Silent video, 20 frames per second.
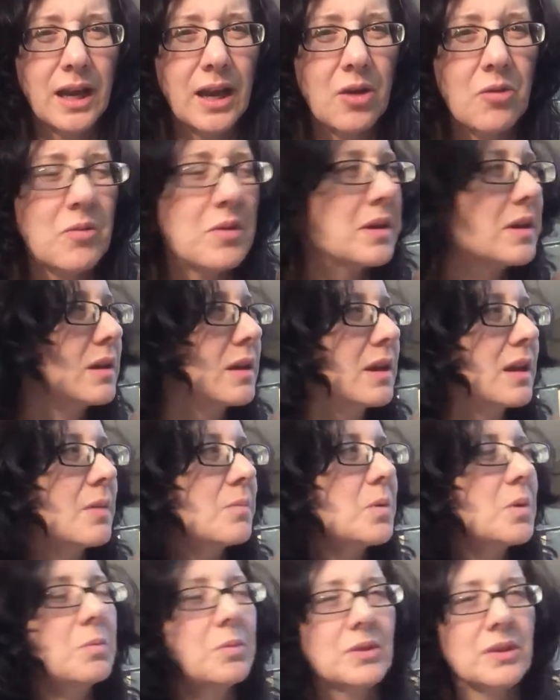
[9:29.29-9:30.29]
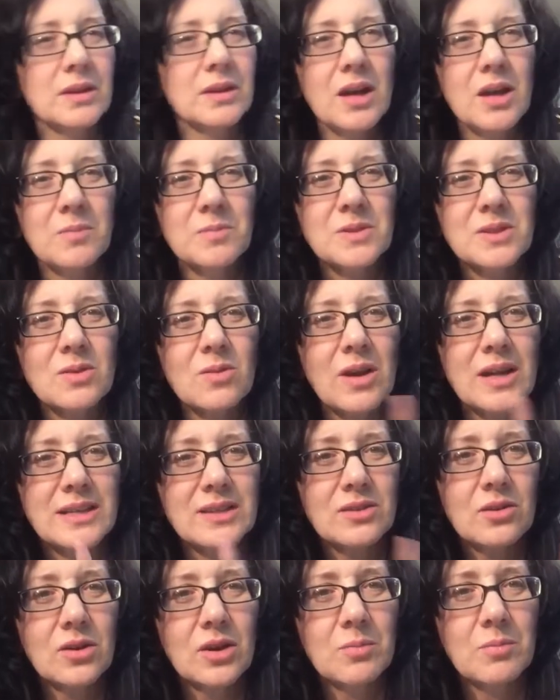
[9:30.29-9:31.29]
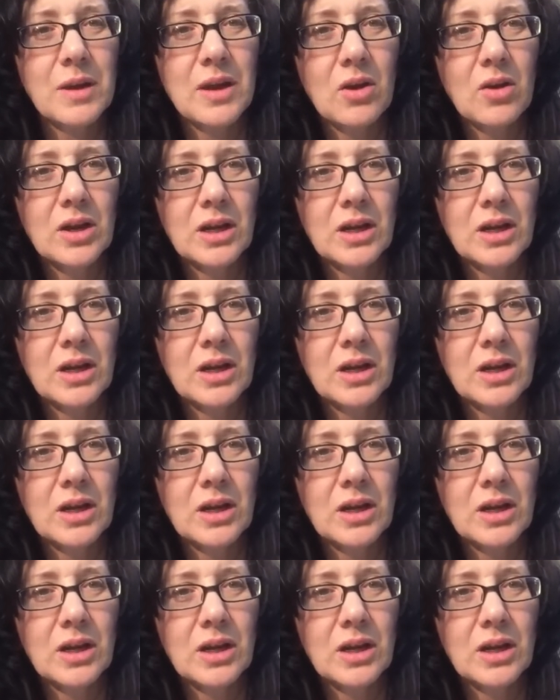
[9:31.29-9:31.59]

How am I going to get people to come? So I started my